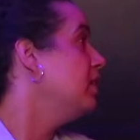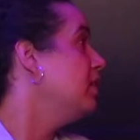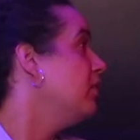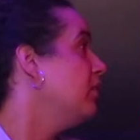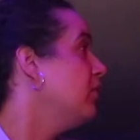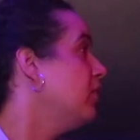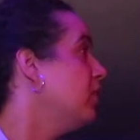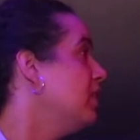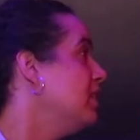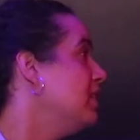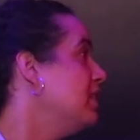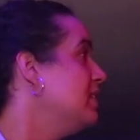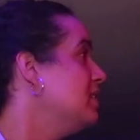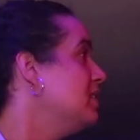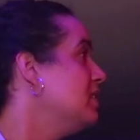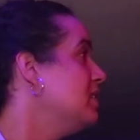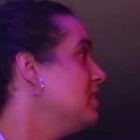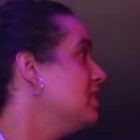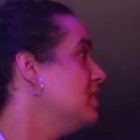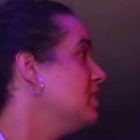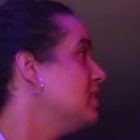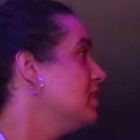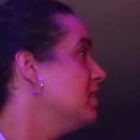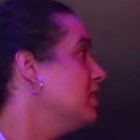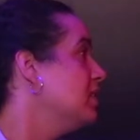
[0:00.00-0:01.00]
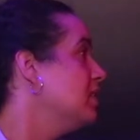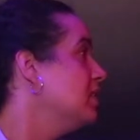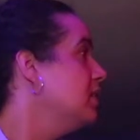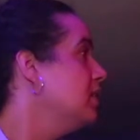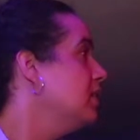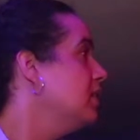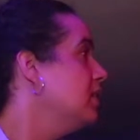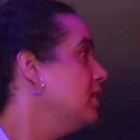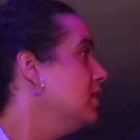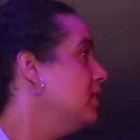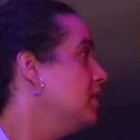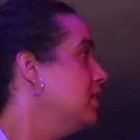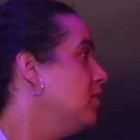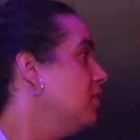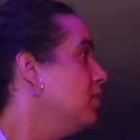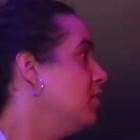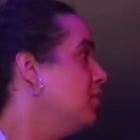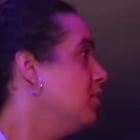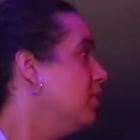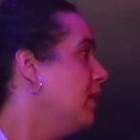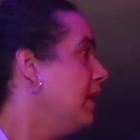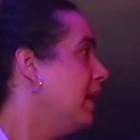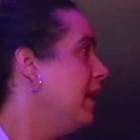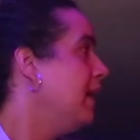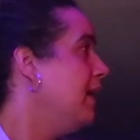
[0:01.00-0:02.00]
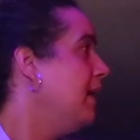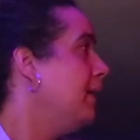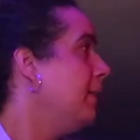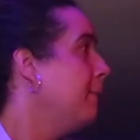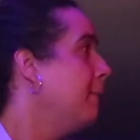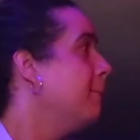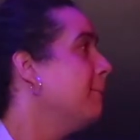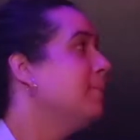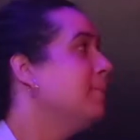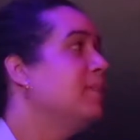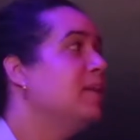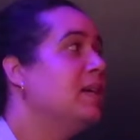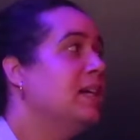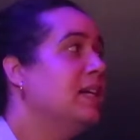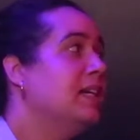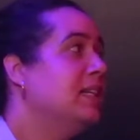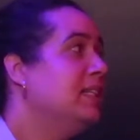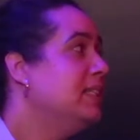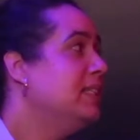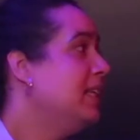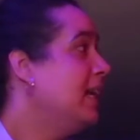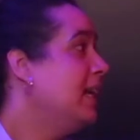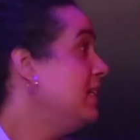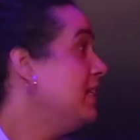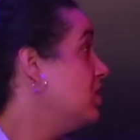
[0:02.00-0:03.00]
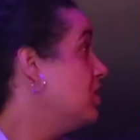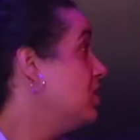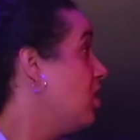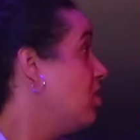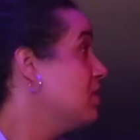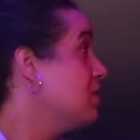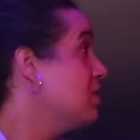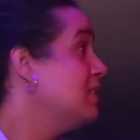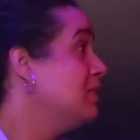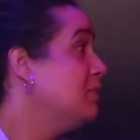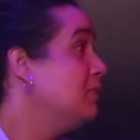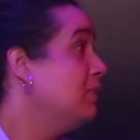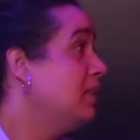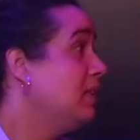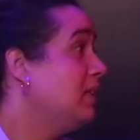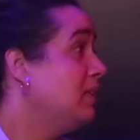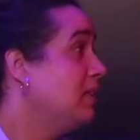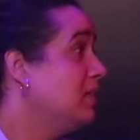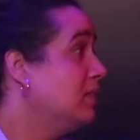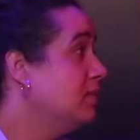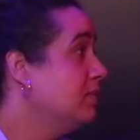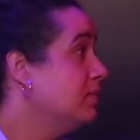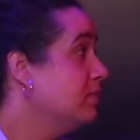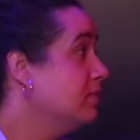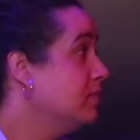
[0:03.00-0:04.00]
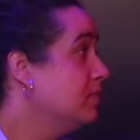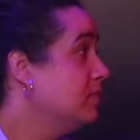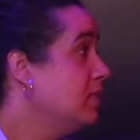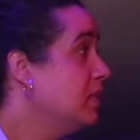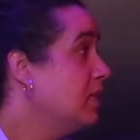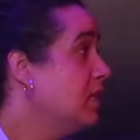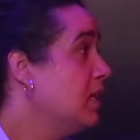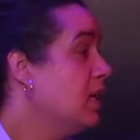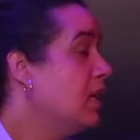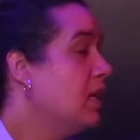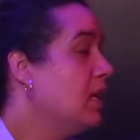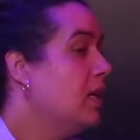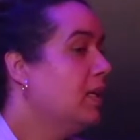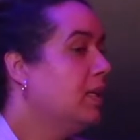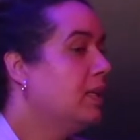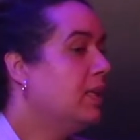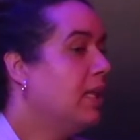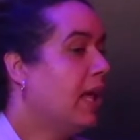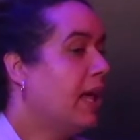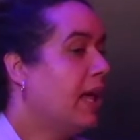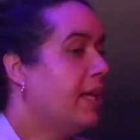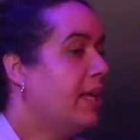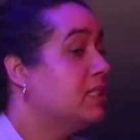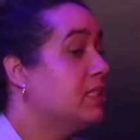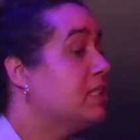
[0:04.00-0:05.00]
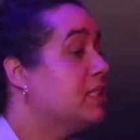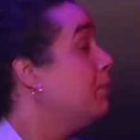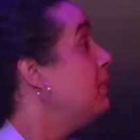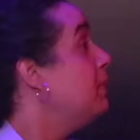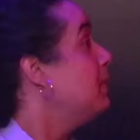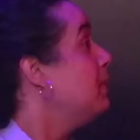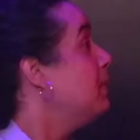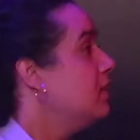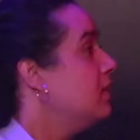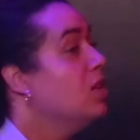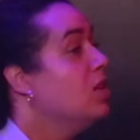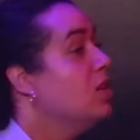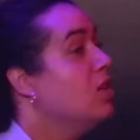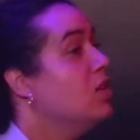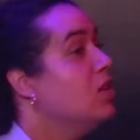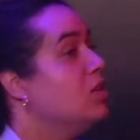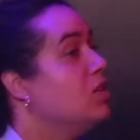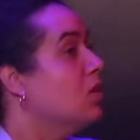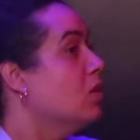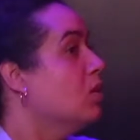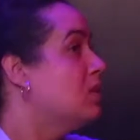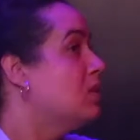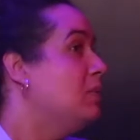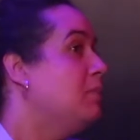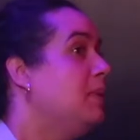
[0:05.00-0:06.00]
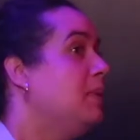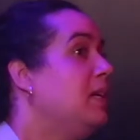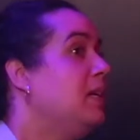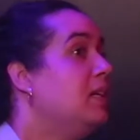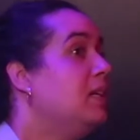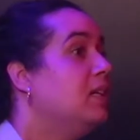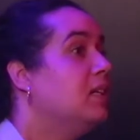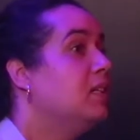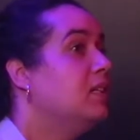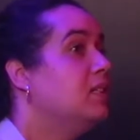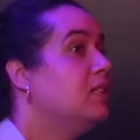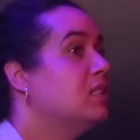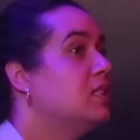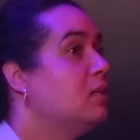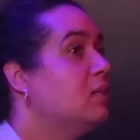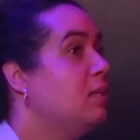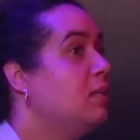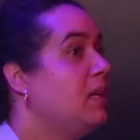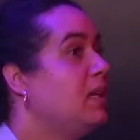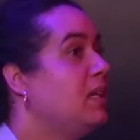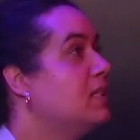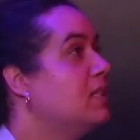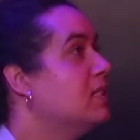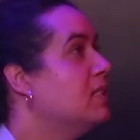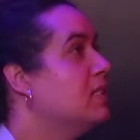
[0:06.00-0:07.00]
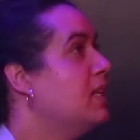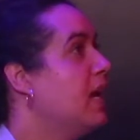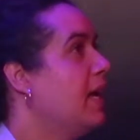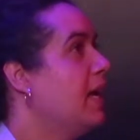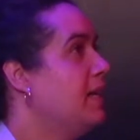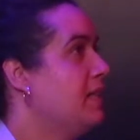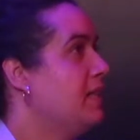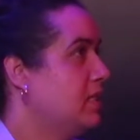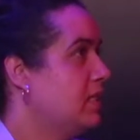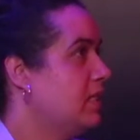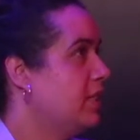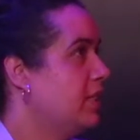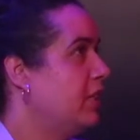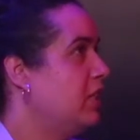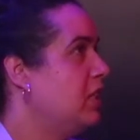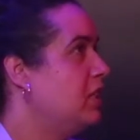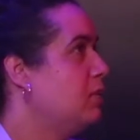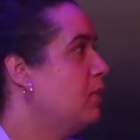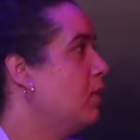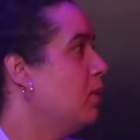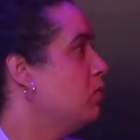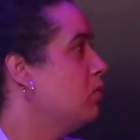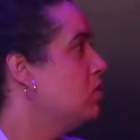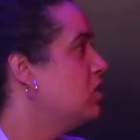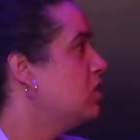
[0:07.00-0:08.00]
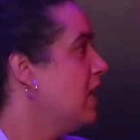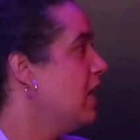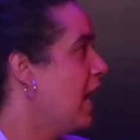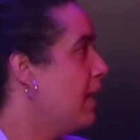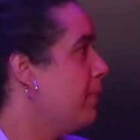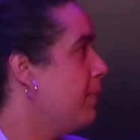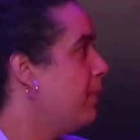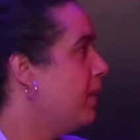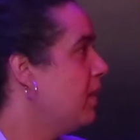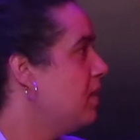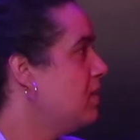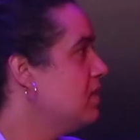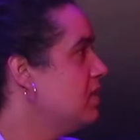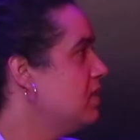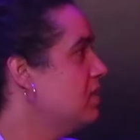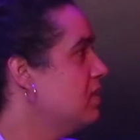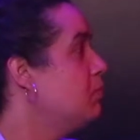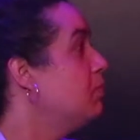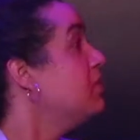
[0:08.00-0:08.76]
friends, right? They talk to me, like Tamia. So Tamia is not necessarily the most shy person, but